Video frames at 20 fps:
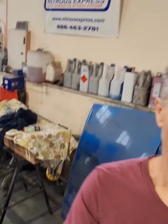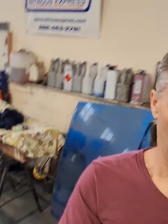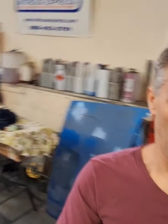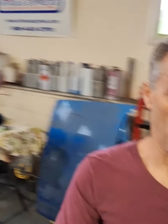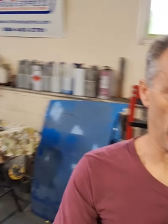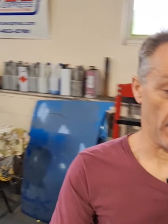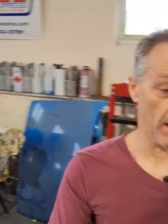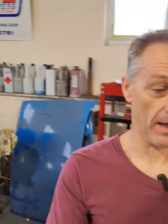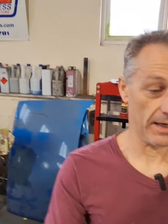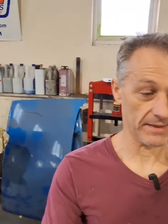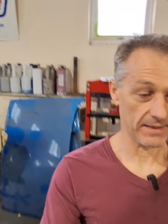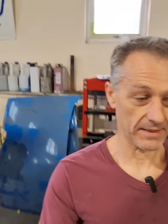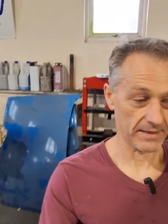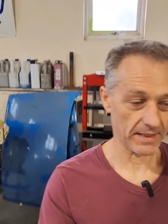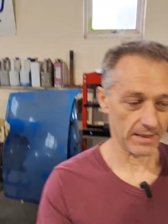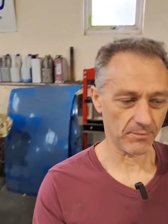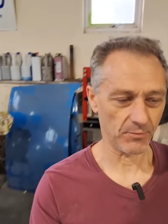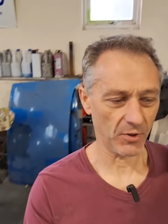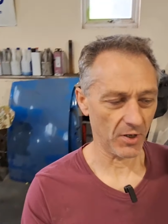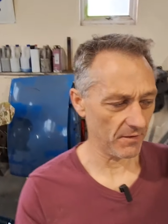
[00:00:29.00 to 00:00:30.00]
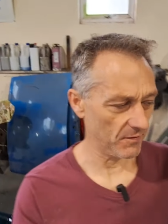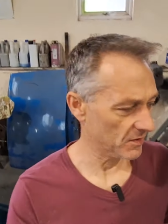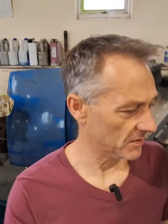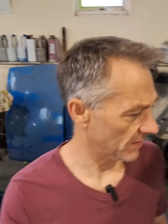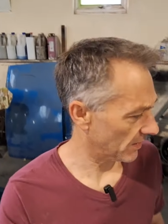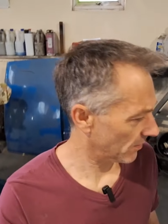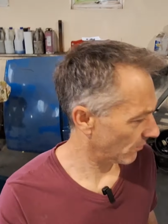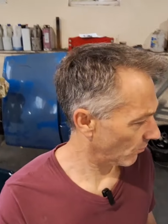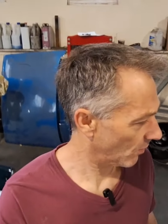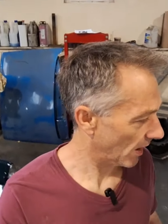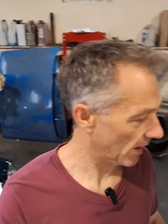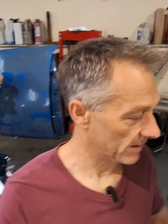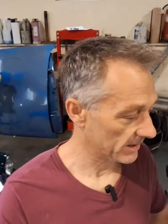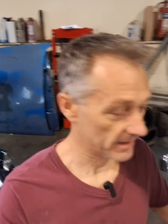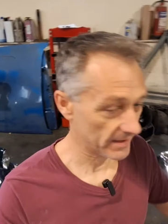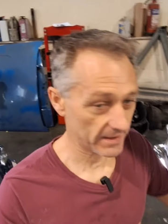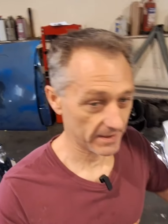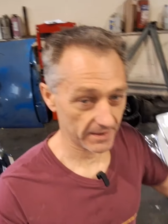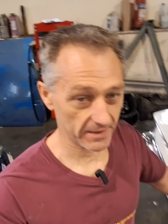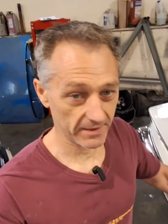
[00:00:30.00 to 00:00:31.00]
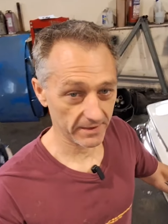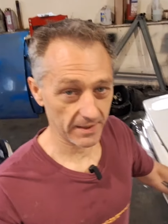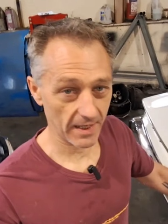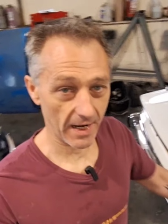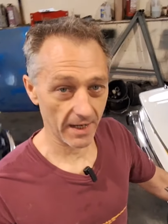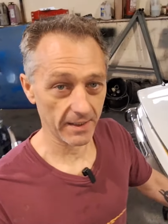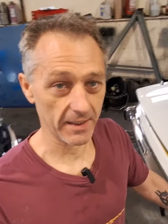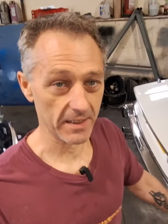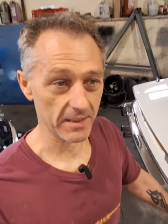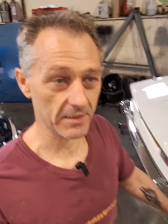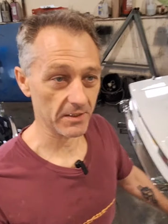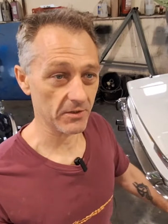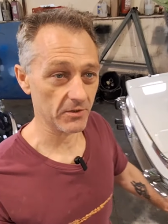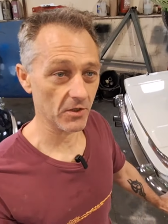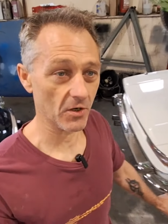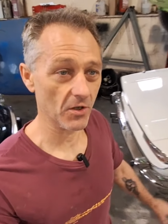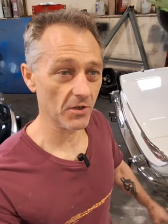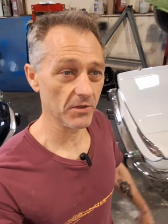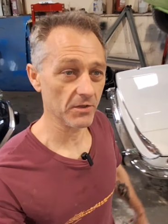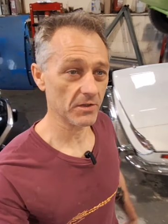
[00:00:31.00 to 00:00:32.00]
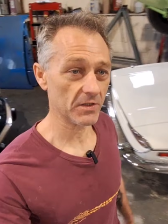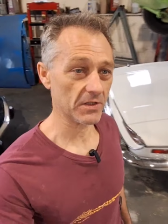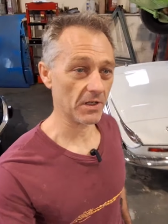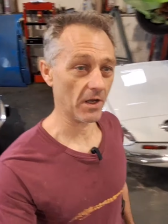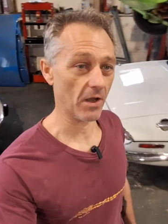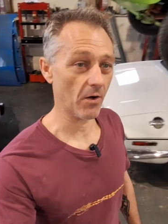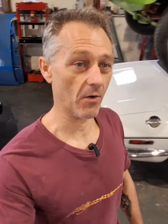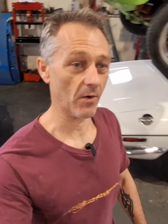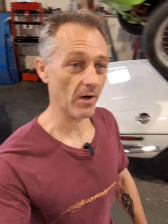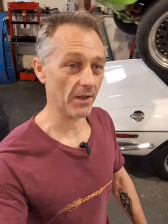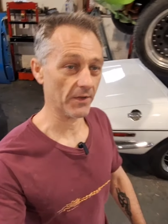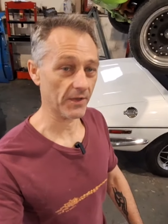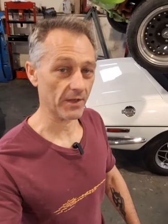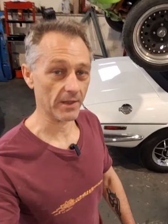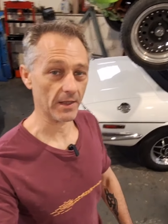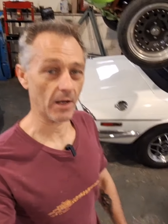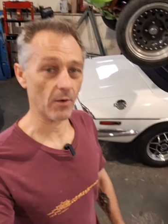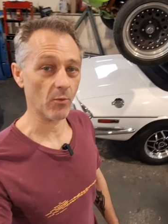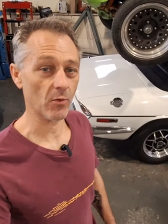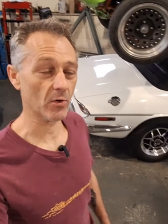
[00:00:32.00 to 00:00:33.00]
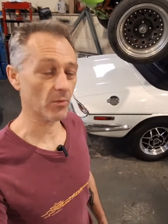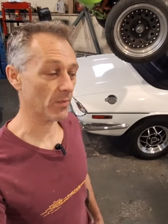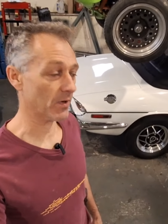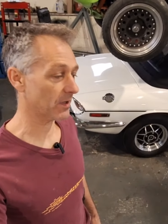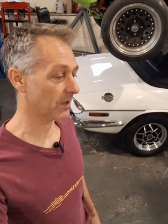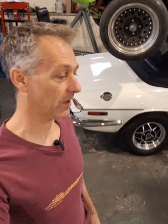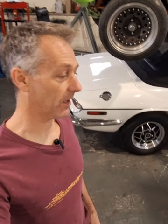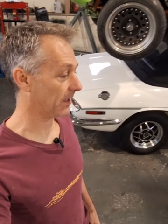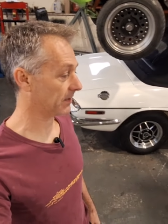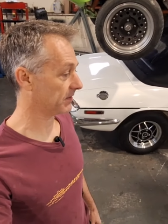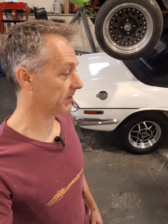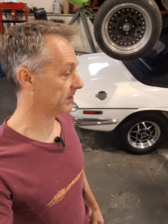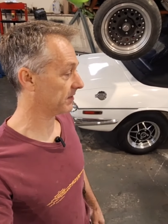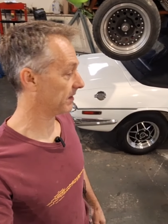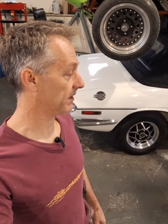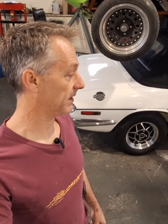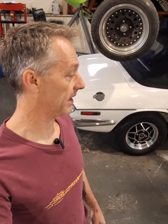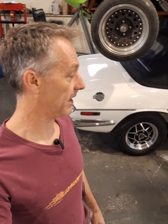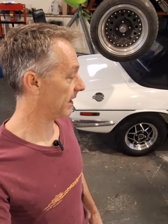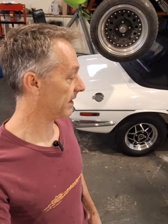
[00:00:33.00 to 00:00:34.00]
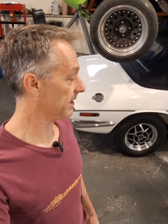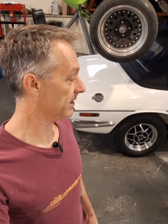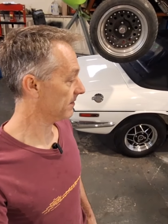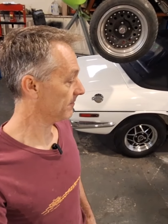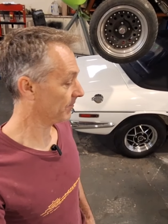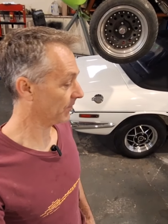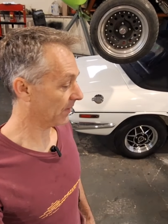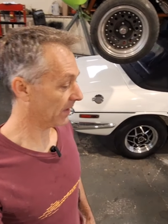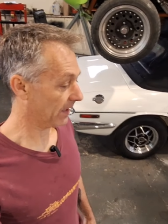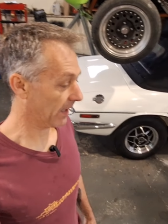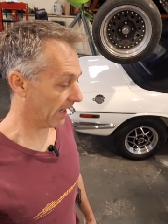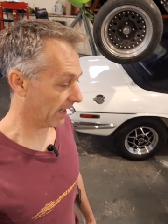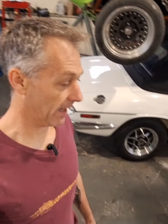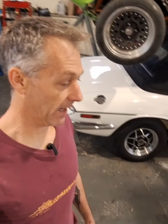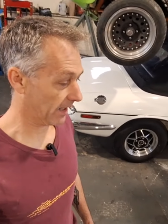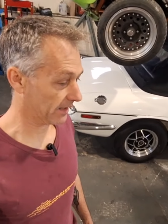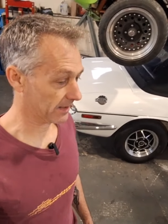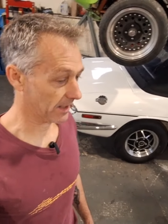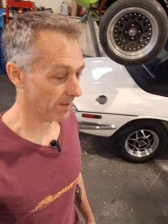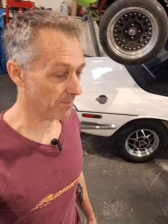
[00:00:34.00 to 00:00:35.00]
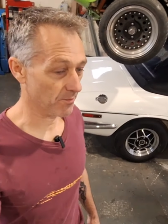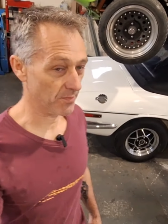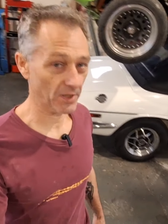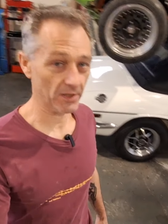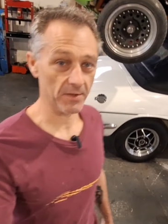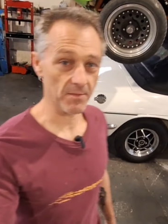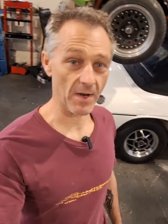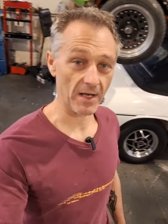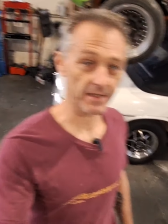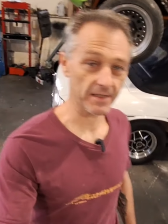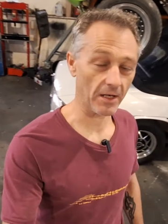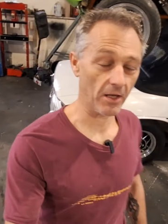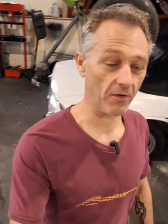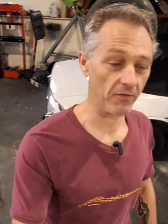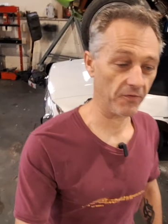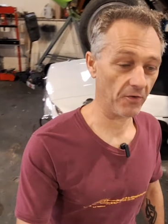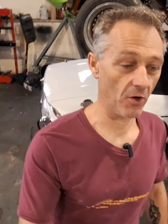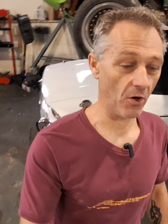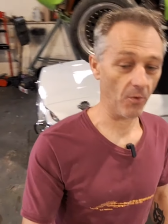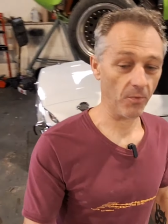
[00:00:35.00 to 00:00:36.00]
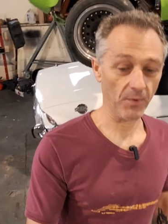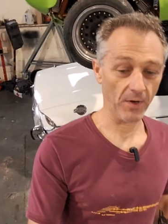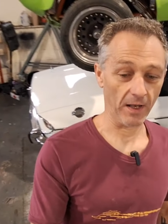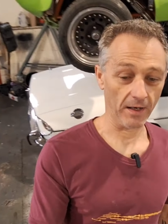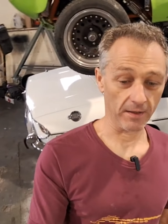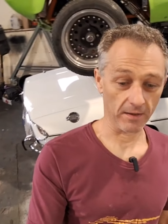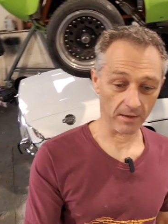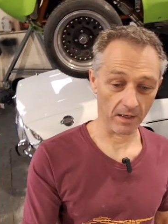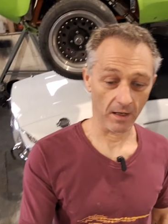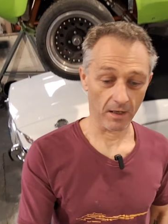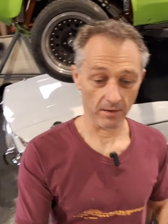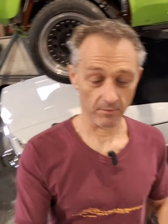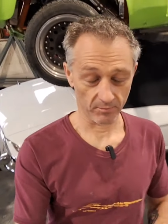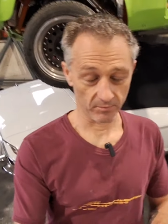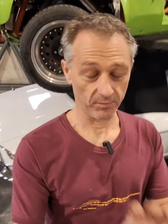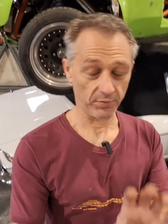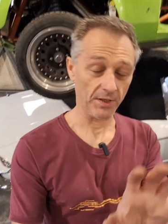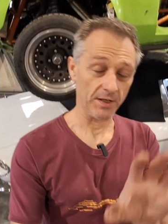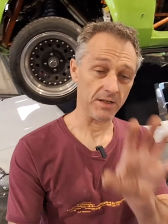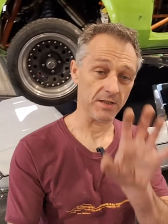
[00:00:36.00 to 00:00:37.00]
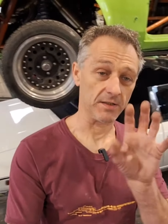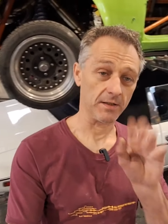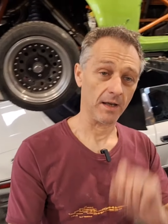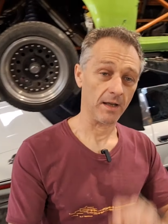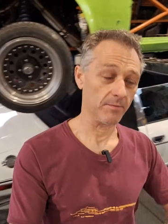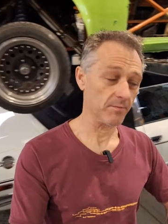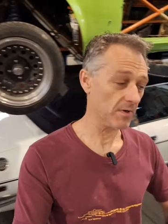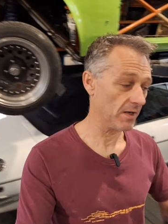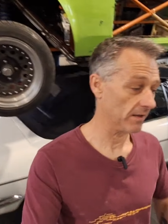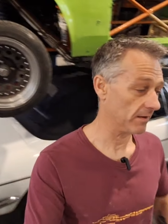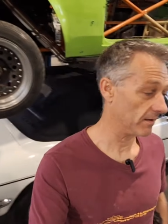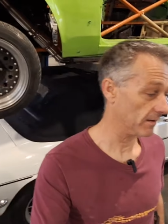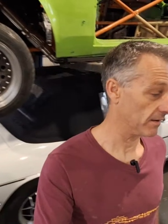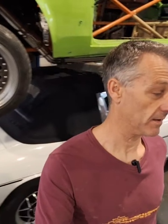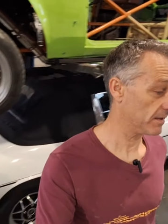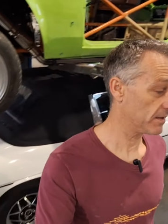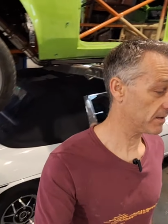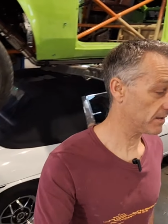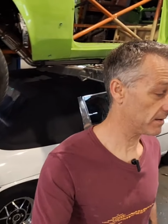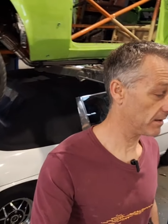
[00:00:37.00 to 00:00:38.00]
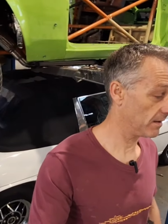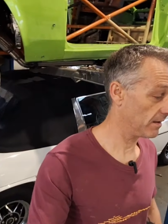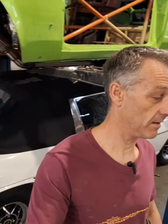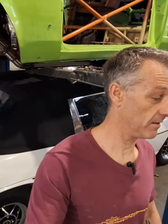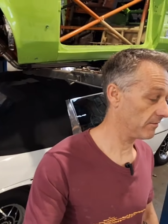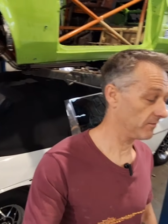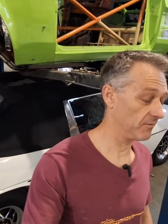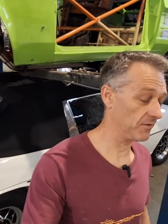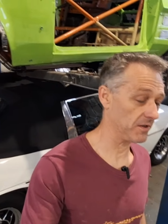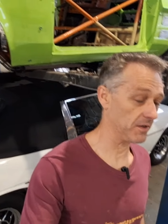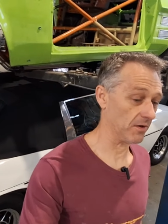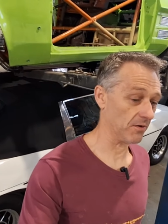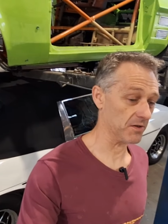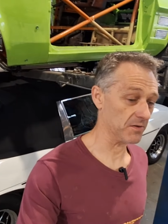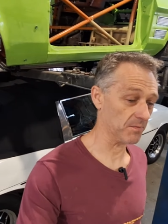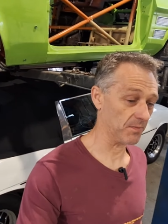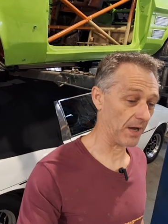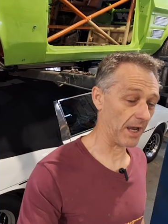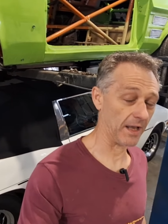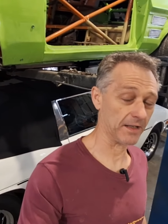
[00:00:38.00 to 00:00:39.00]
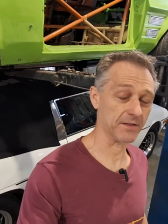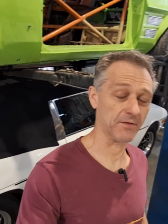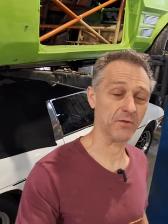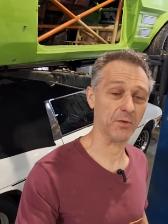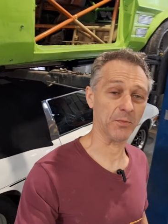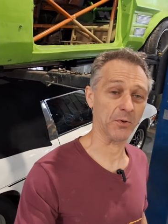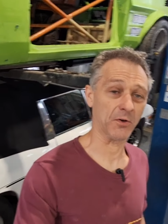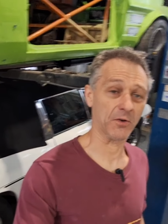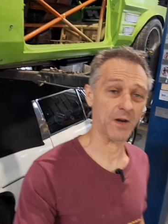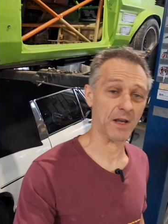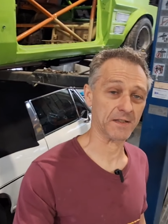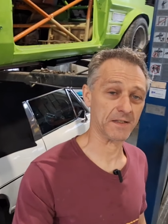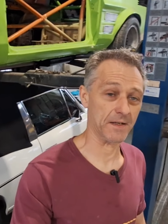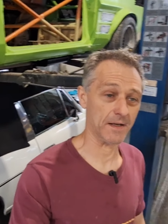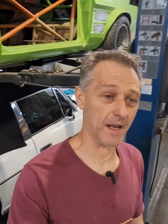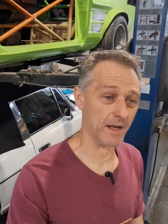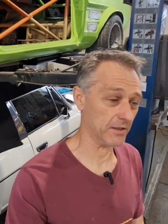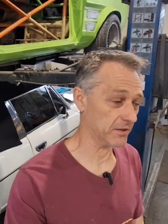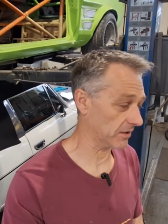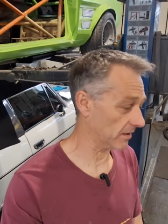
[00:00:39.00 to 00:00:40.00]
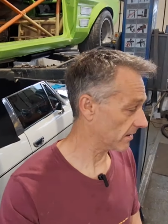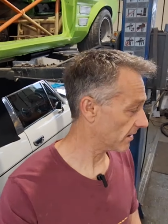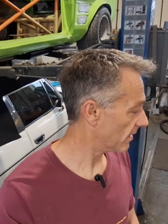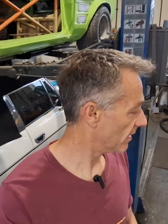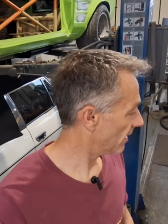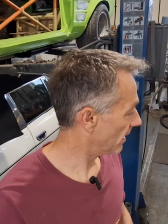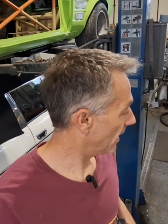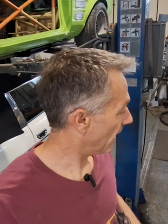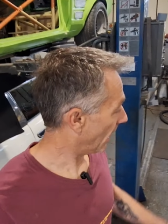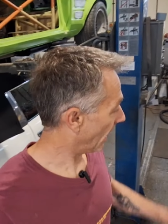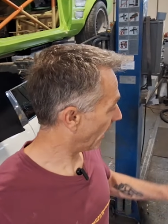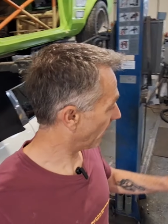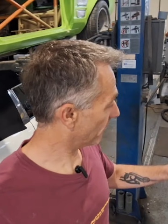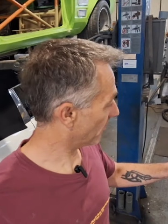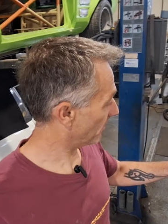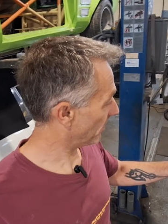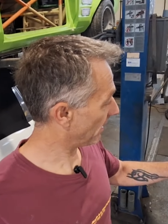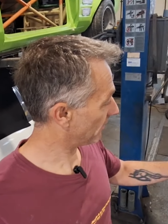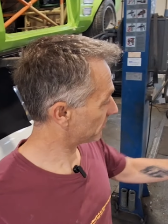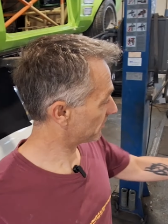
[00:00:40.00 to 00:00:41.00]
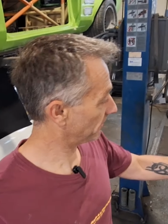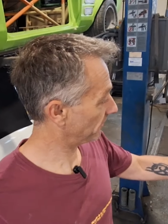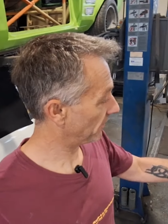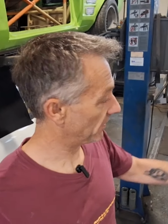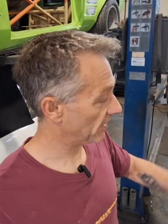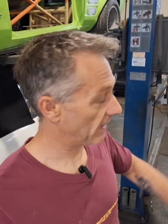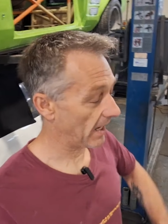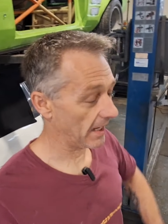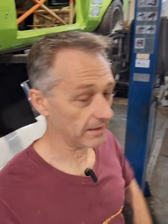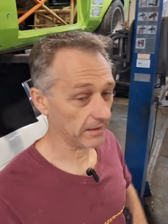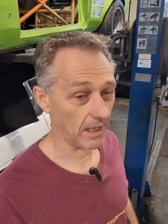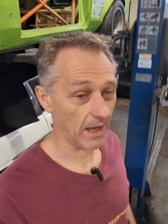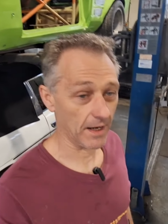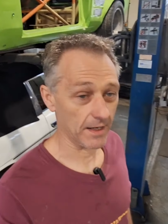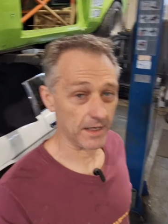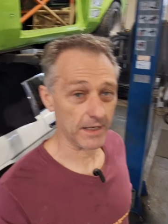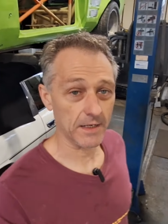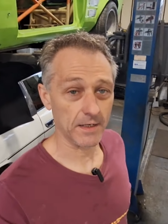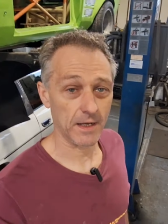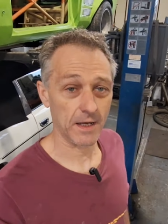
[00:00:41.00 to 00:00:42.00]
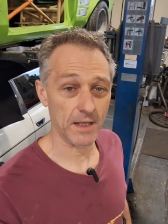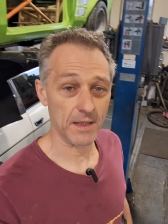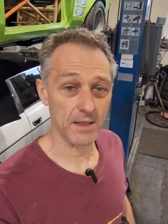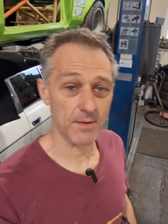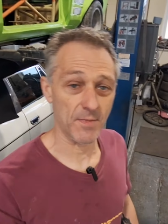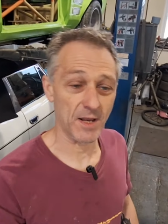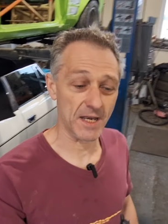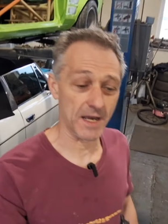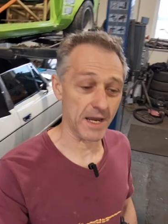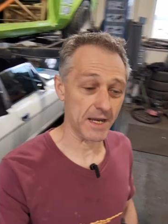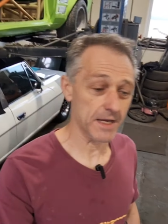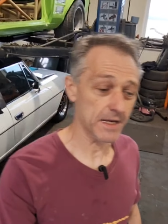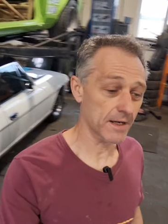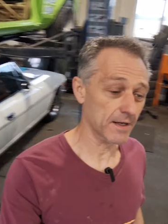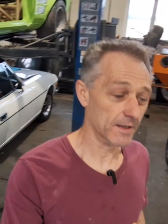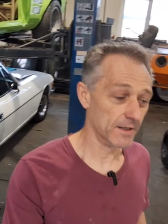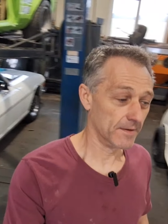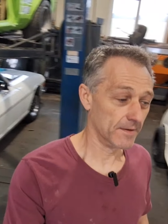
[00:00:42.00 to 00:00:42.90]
As I said previously, the white stag is done, so I think that one will be collected today. And I'm building myself up, and please admit that this video is part of the procrastination. I'm about to fit the headlining in the Mini,